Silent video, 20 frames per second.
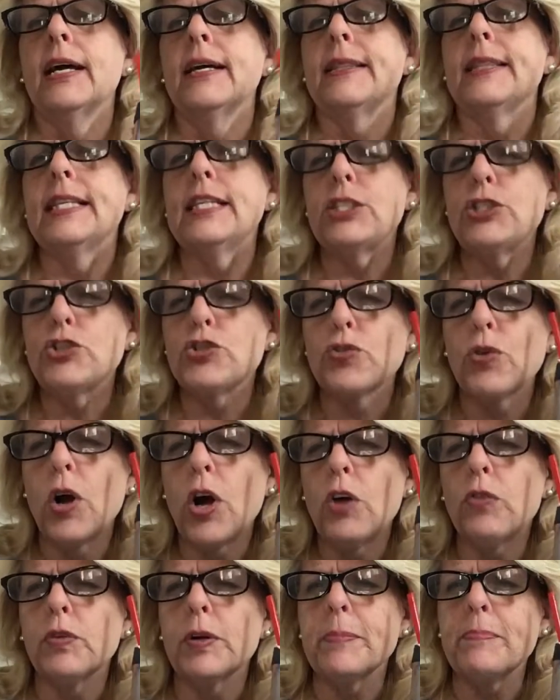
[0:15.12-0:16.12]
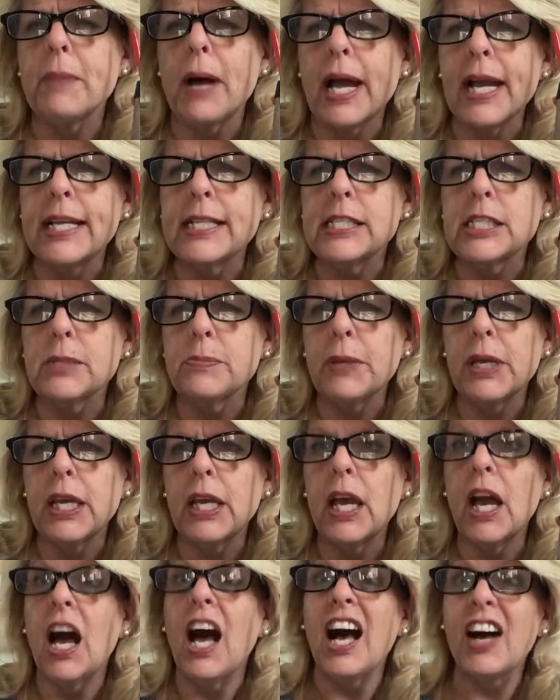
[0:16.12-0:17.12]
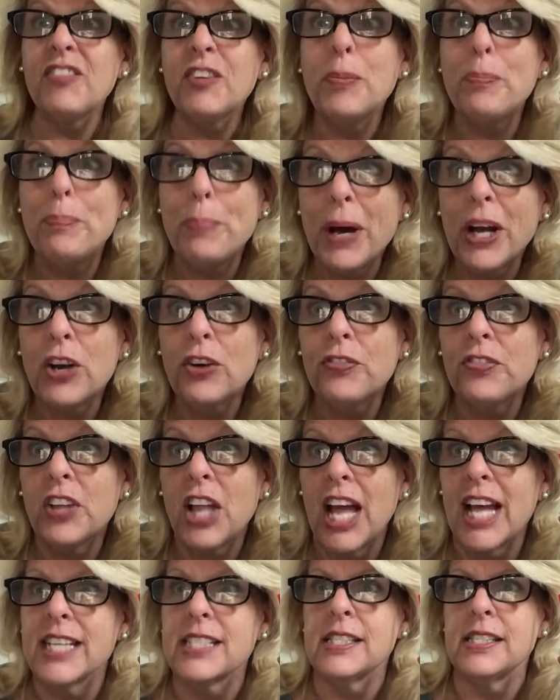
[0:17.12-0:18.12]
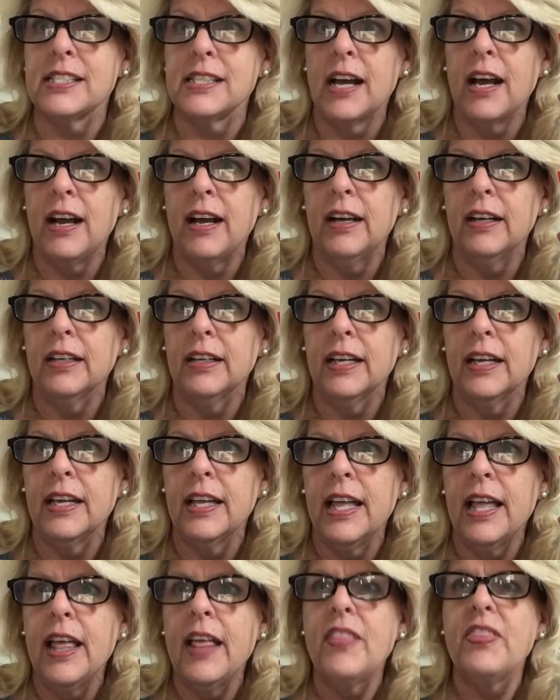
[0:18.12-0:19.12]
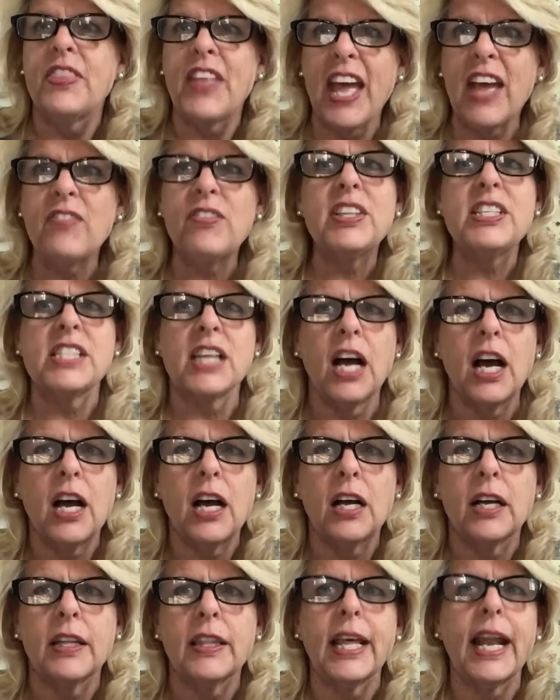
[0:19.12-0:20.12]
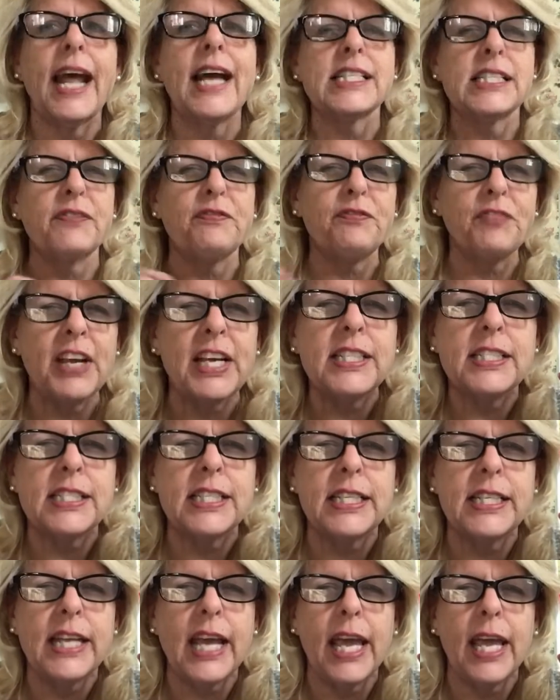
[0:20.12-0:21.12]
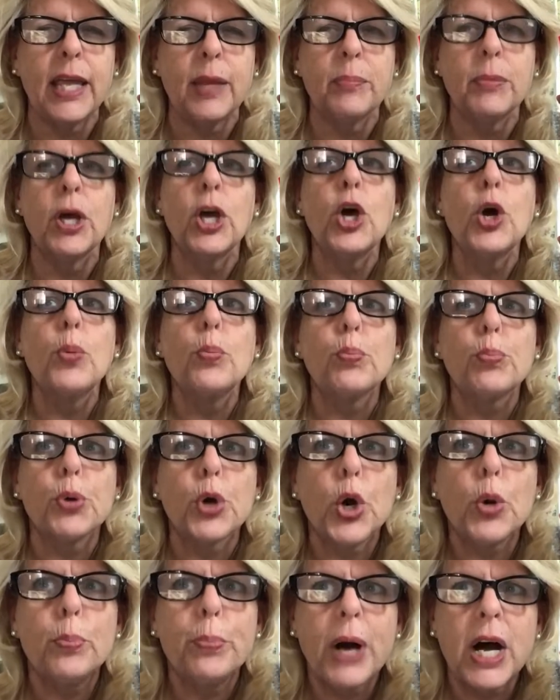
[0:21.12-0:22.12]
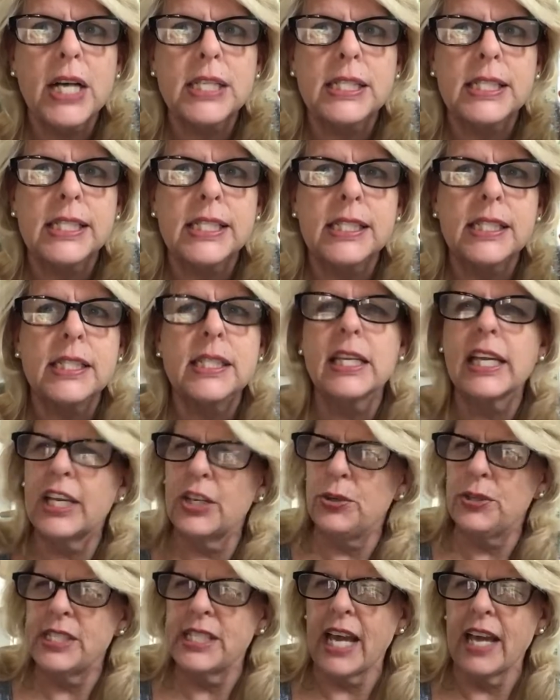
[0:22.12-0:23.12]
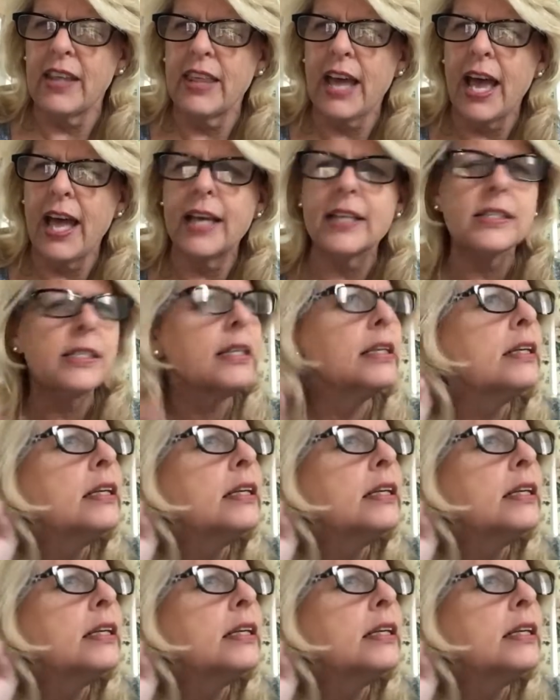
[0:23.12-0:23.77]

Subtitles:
This straw reminds me of a butterfly's tongue. They have a tongue that has a fancy name, Proboscis. Can you say that?